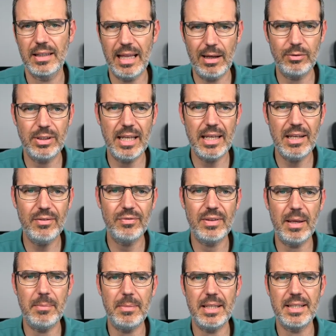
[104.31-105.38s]
Cloud native,
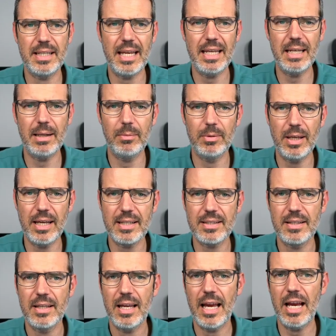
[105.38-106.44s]
that means
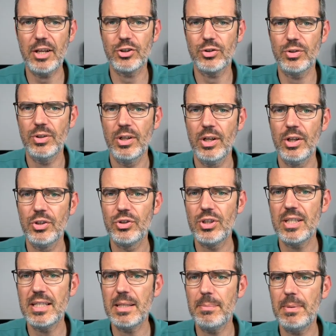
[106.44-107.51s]
AWS, Azure,
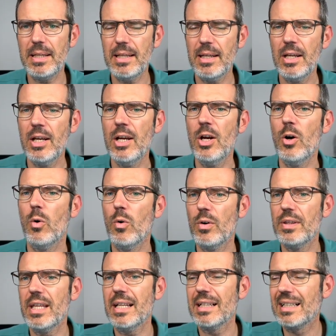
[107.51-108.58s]
GCP,
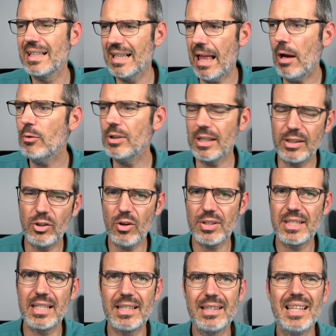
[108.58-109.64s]
or then cloud
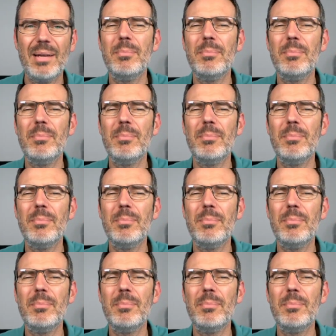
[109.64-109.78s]
agnostic.